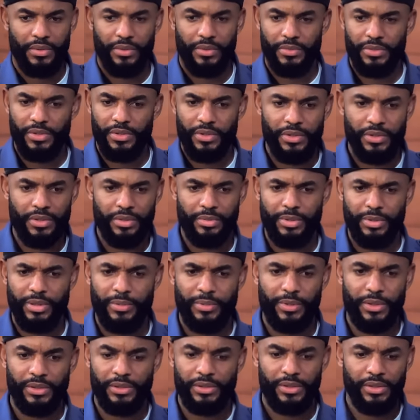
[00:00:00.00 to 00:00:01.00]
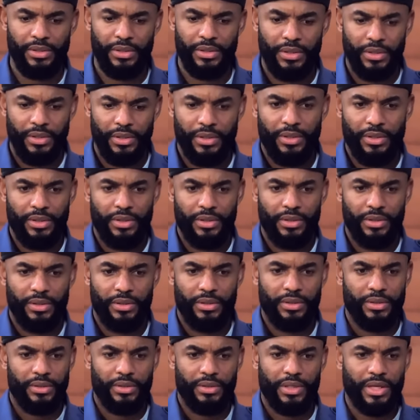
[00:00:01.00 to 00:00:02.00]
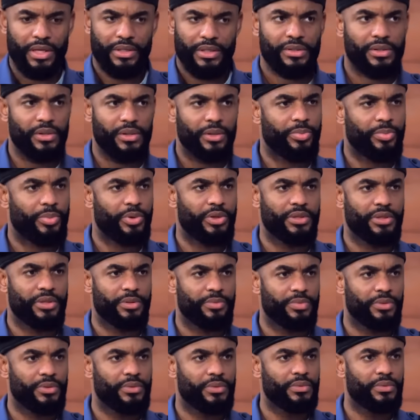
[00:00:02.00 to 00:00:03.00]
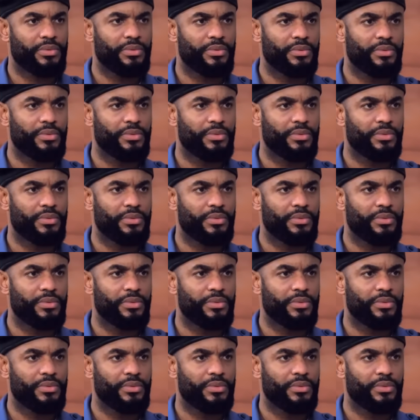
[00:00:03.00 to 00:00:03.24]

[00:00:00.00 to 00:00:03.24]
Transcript: I'm sorry, ma, but that's not possible.